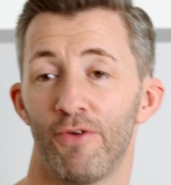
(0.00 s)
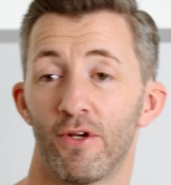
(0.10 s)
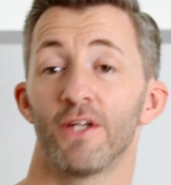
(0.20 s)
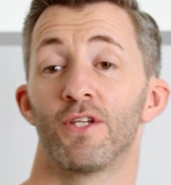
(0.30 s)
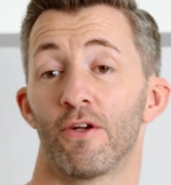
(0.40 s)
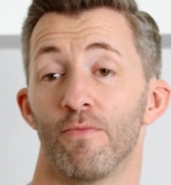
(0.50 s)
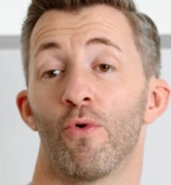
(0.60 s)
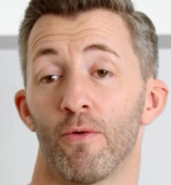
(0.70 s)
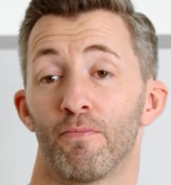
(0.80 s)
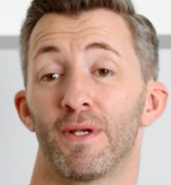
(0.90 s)
If you'd like to learn
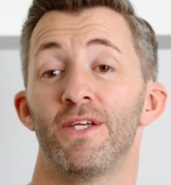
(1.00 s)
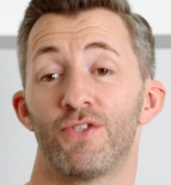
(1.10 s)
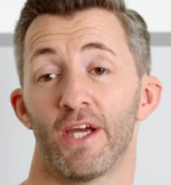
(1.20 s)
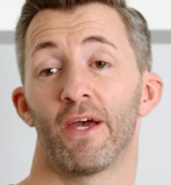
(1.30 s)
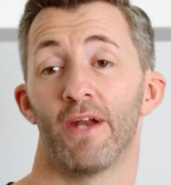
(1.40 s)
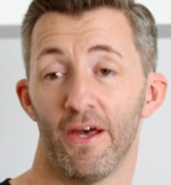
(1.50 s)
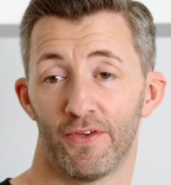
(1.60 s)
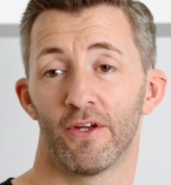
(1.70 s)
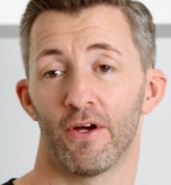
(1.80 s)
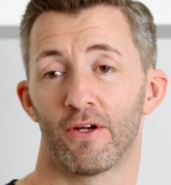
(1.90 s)
more, please check out
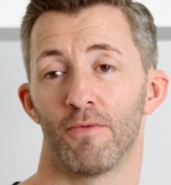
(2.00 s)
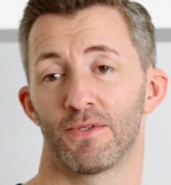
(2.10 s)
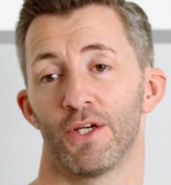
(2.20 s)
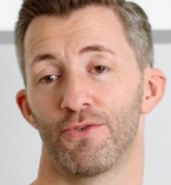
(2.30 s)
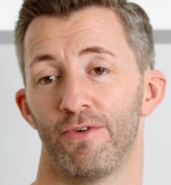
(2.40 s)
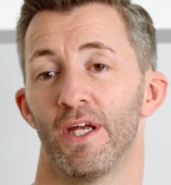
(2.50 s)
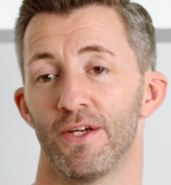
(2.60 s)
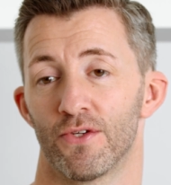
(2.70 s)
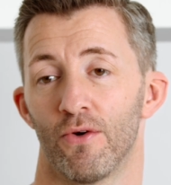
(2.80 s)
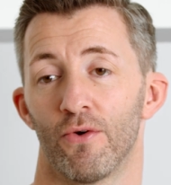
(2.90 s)

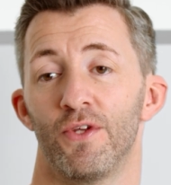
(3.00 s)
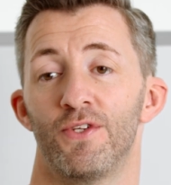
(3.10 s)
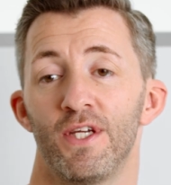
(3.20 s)
ethyca.com/Fides or the